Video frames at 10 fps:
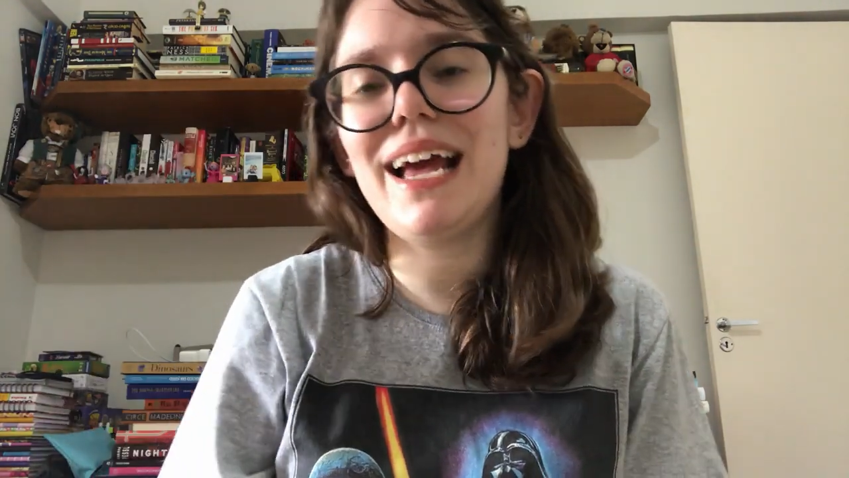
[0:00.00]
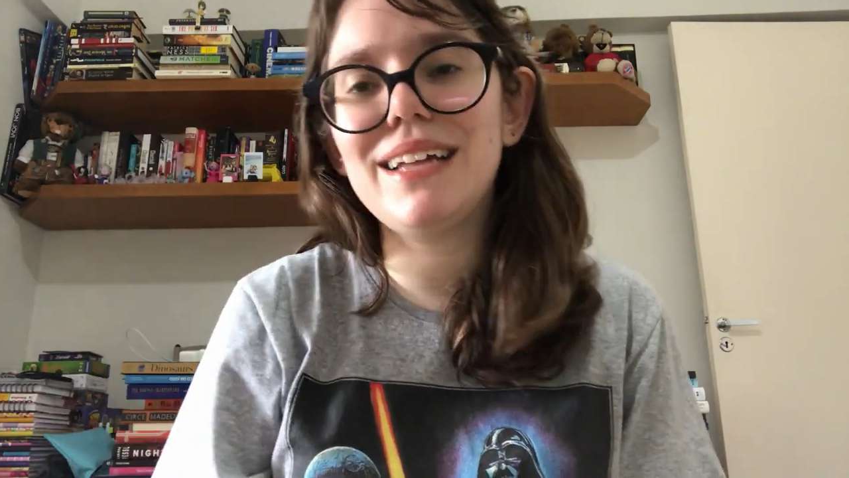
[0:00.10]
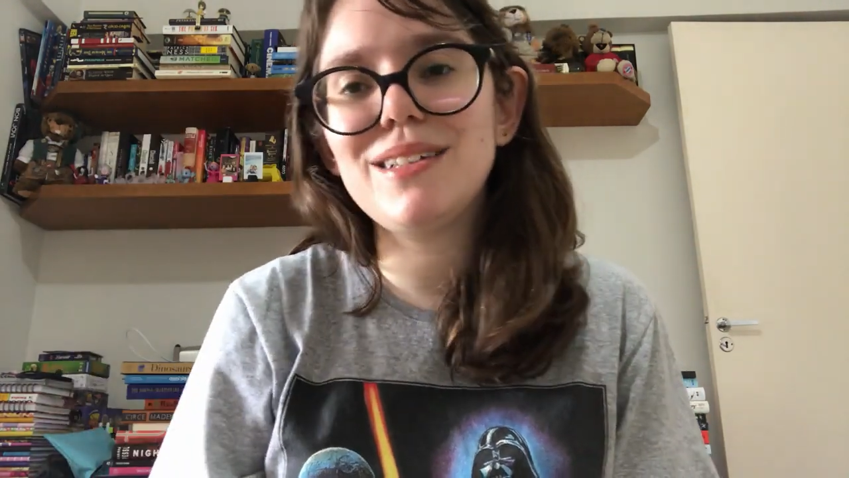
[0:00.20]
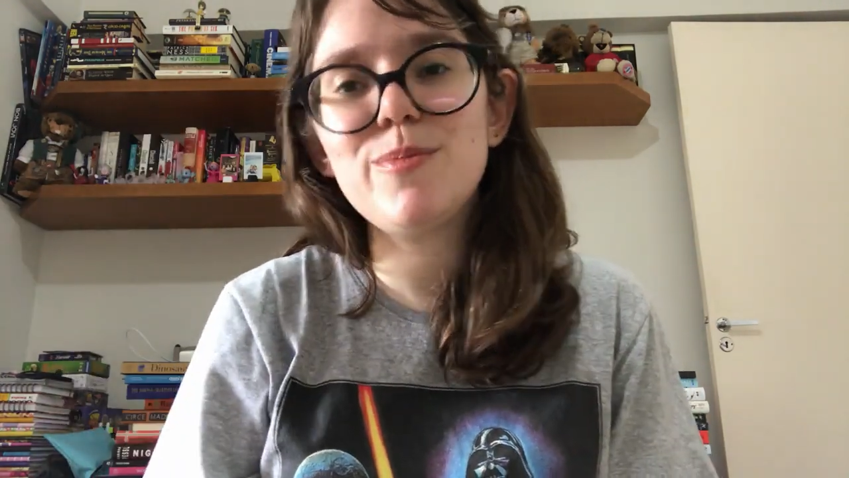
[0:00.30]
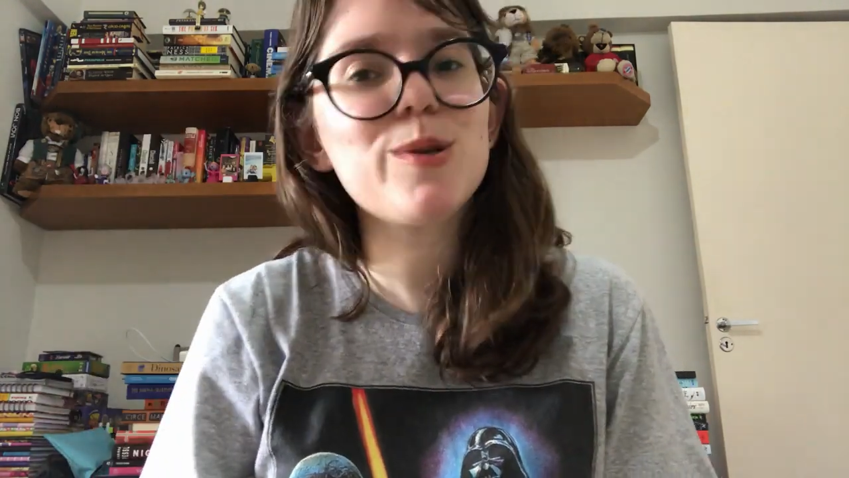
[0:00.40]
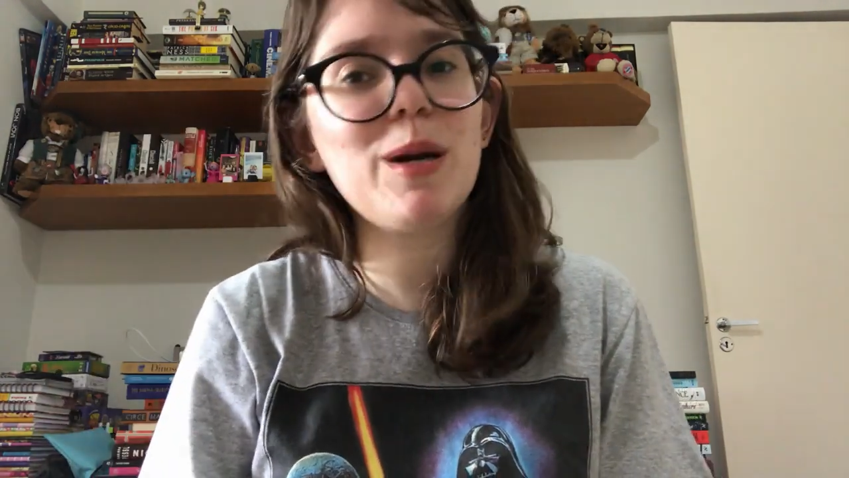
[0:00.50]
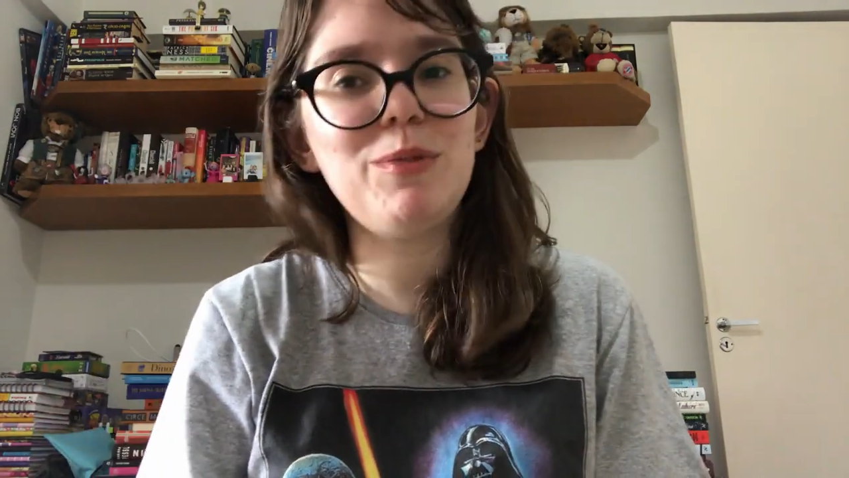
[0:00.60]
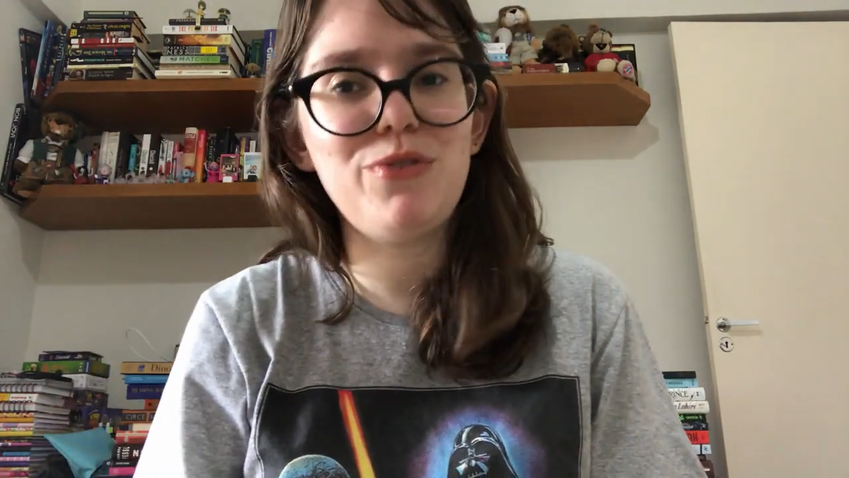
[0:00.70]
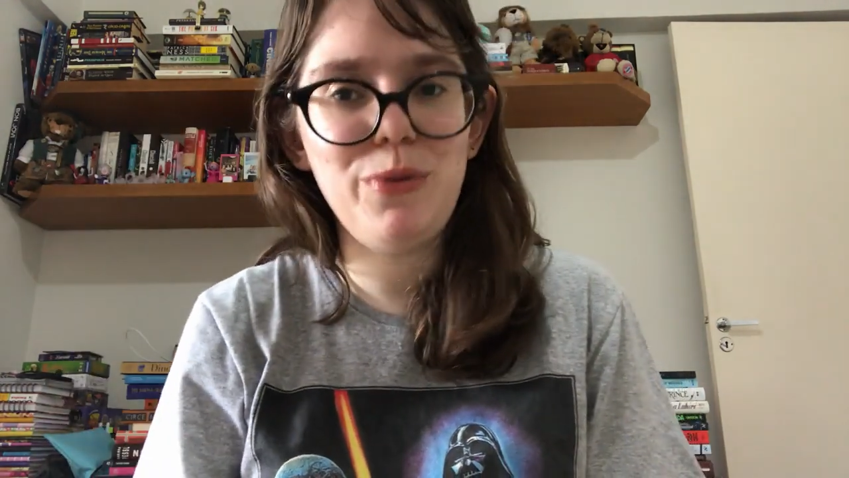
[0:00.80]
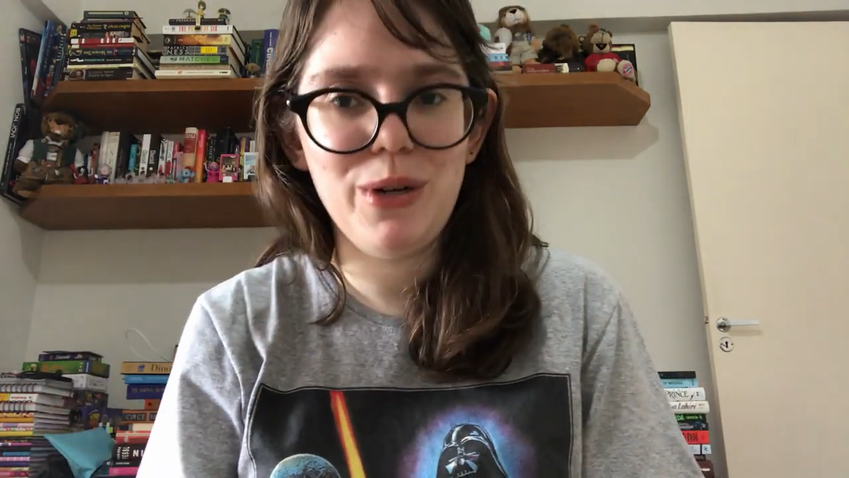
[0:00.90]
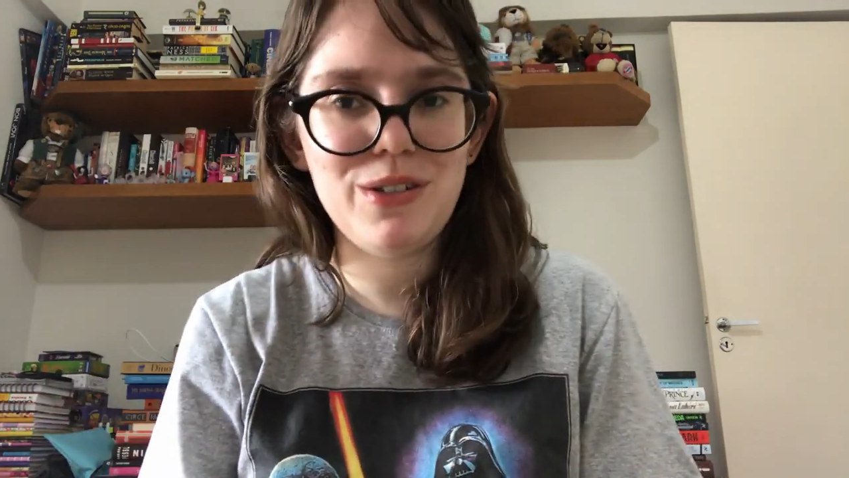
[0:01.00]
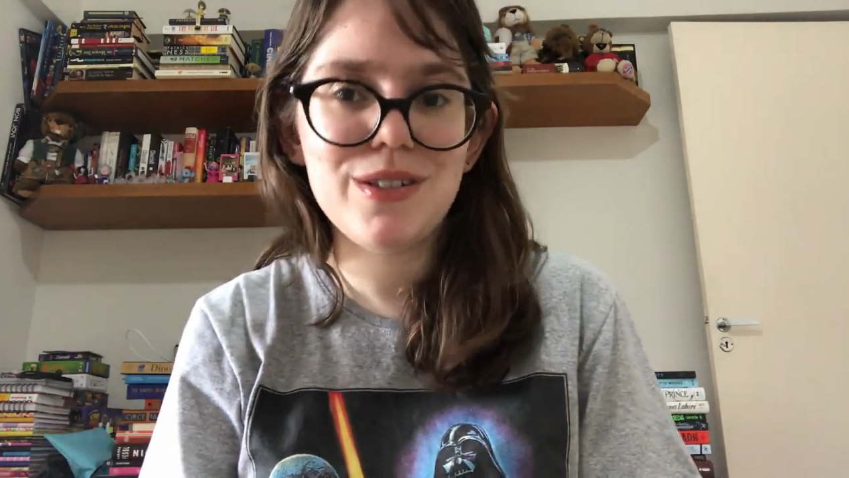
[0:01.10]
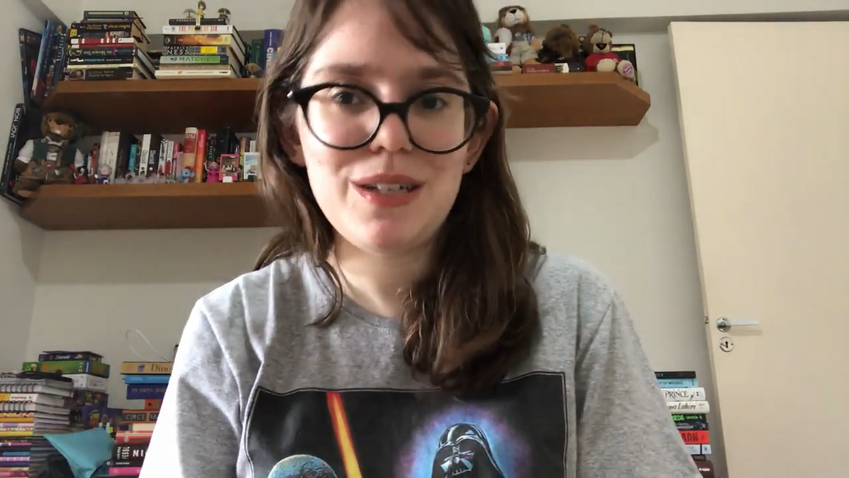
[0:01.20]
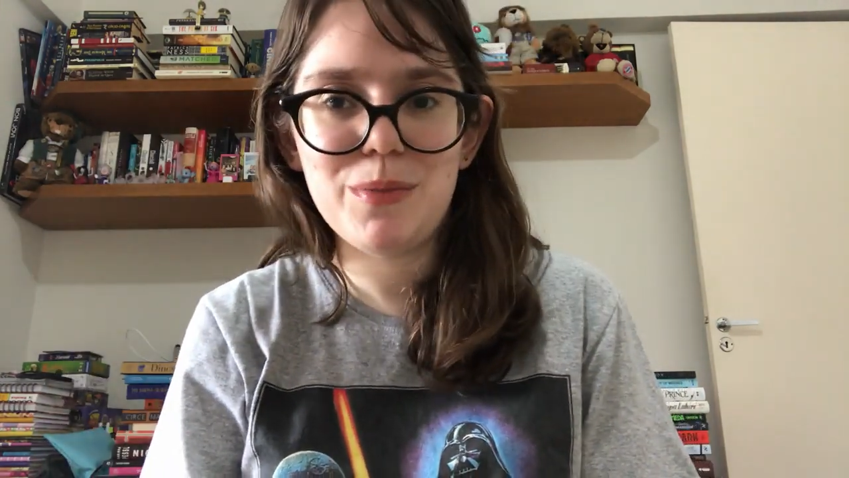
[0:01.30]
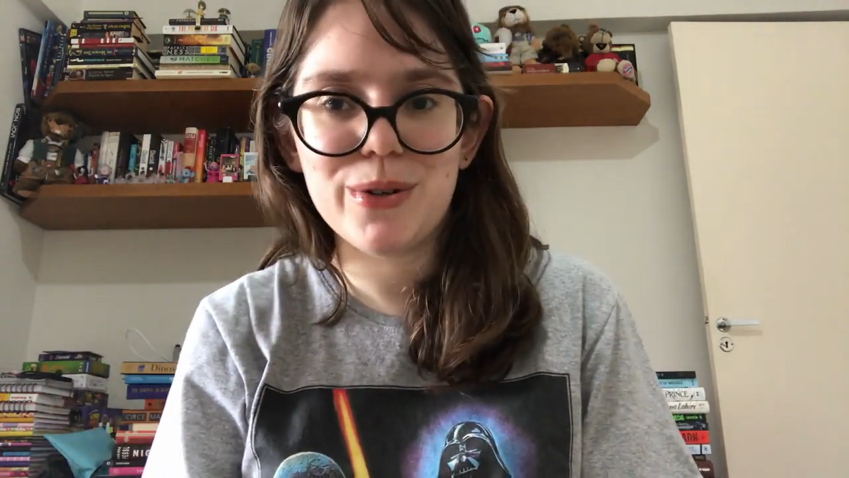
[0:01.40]
and subscribe if you want
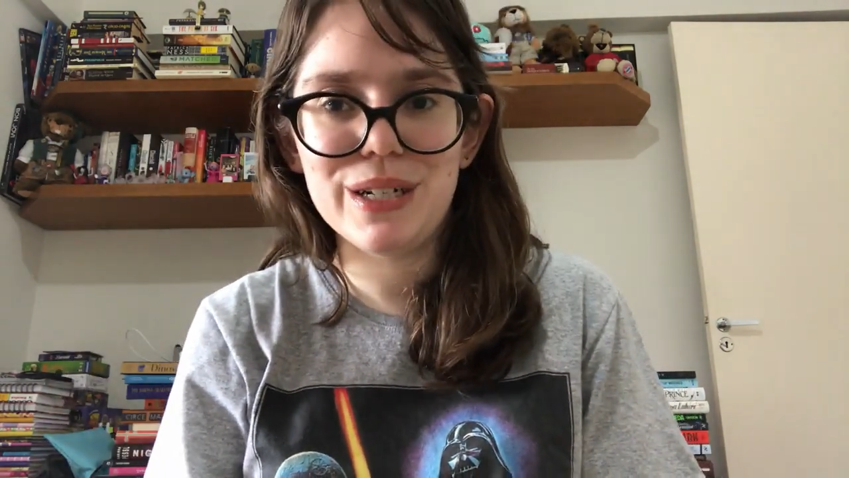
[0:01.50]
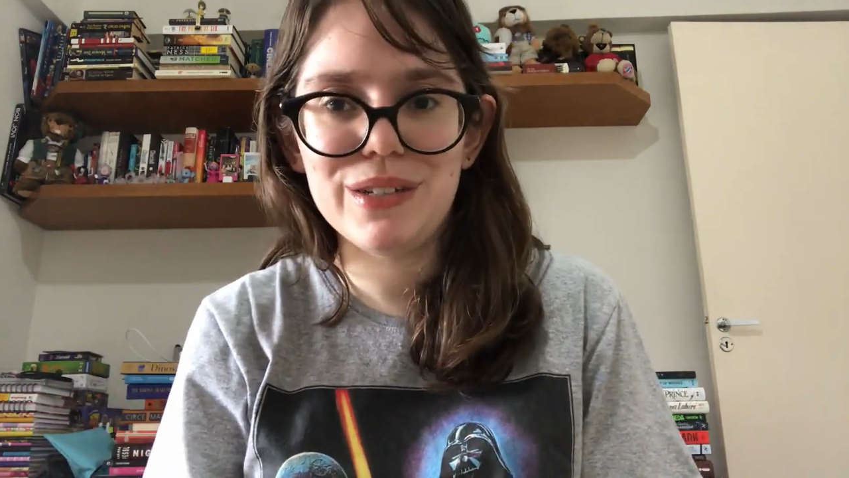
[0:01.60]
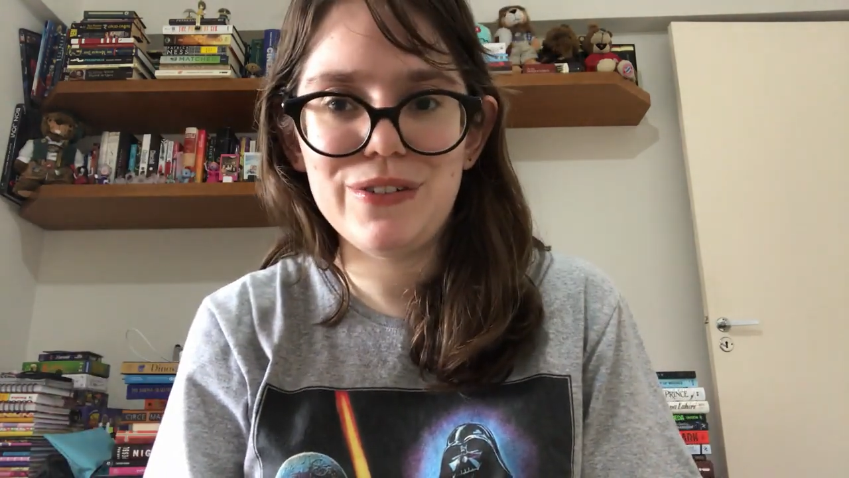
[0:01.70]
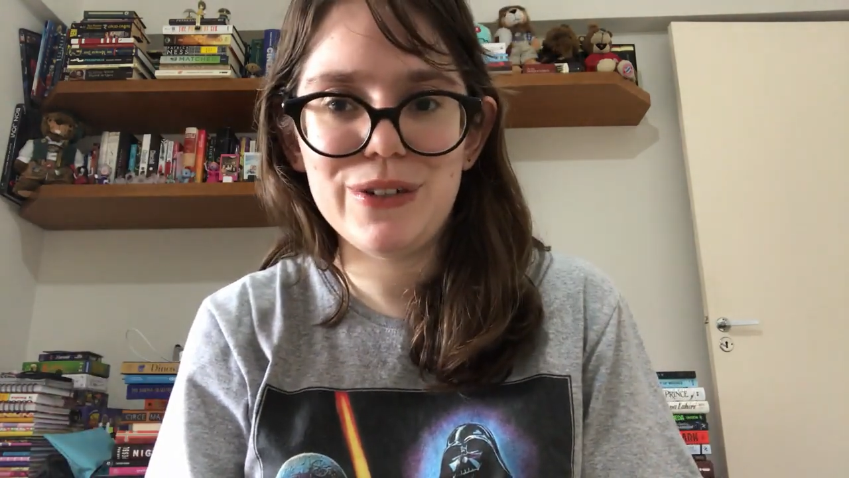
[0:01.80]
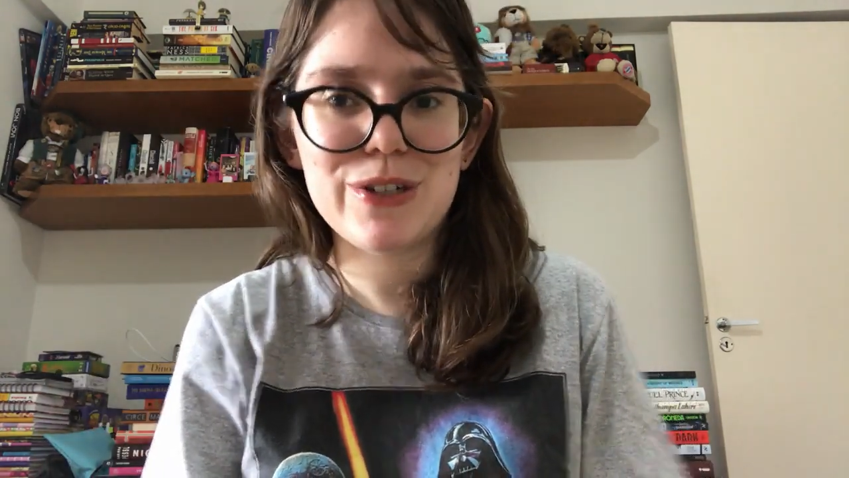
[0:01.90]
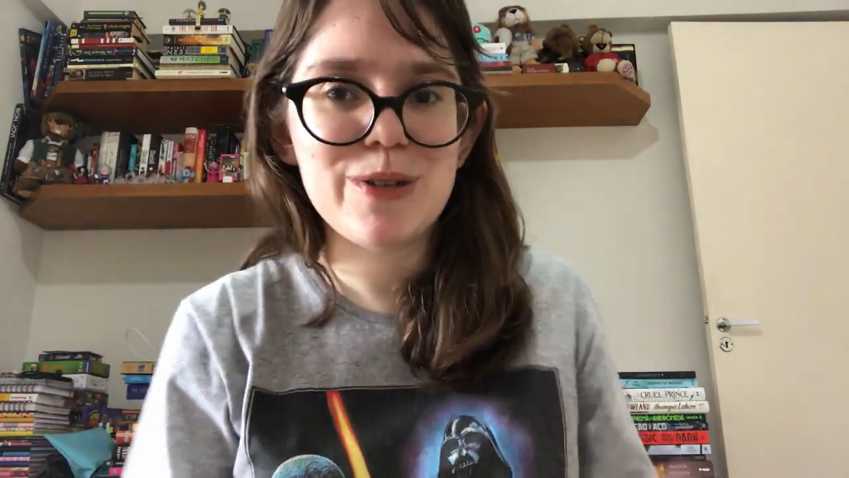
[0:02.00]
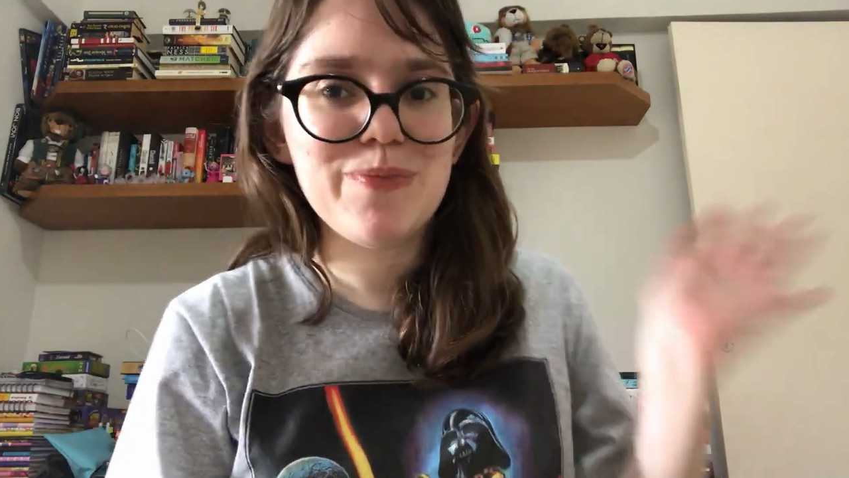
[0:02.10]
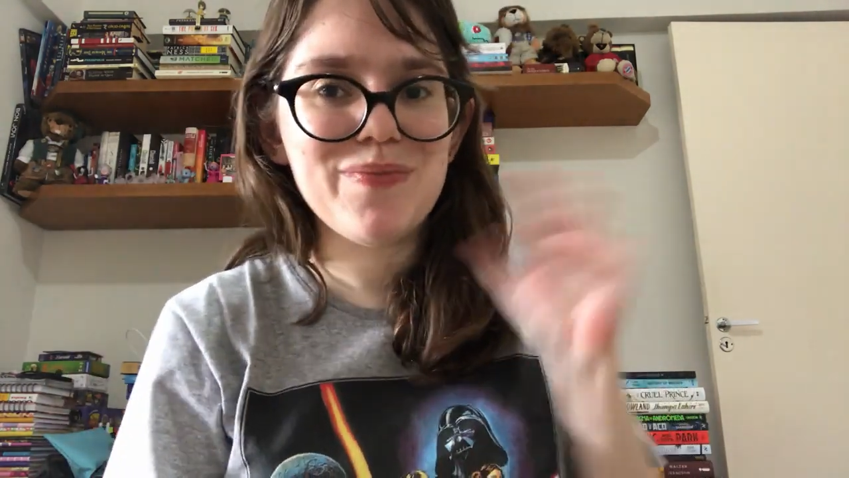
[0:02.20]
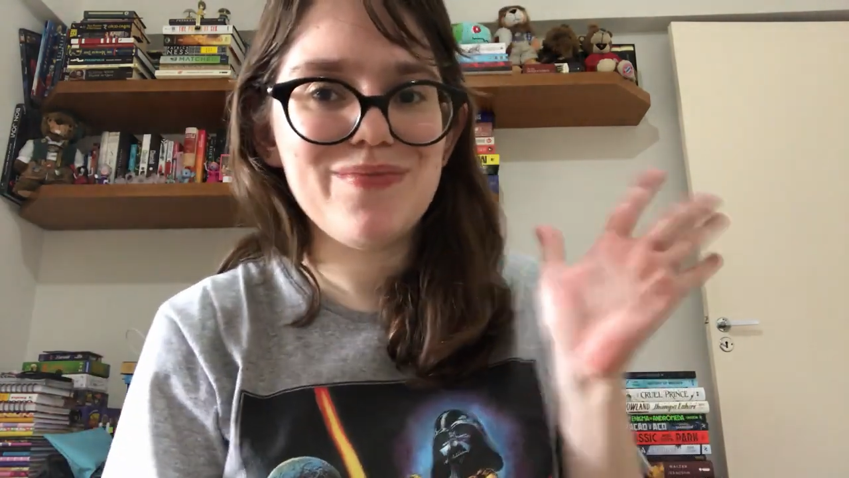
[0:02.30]
to see more in the future.